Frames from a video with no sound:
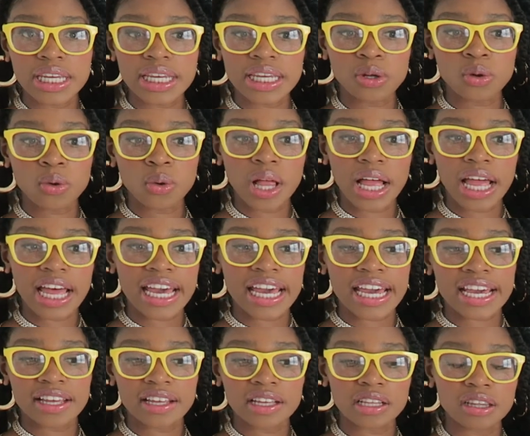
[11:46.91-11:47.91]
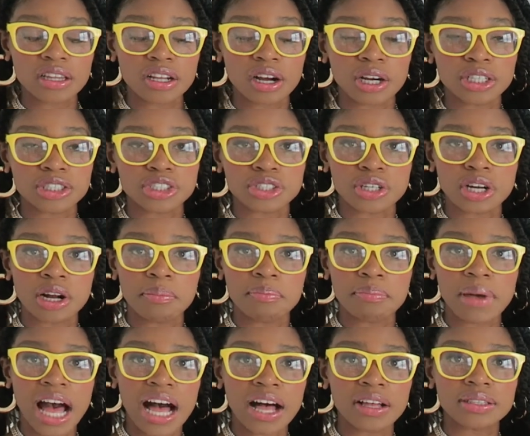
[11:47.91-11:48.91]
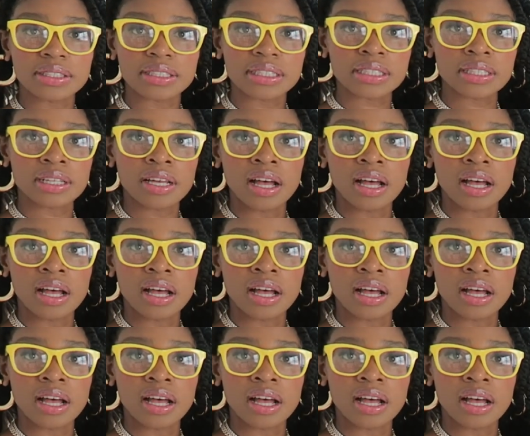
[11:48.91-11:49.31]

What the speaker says: equal a larger amount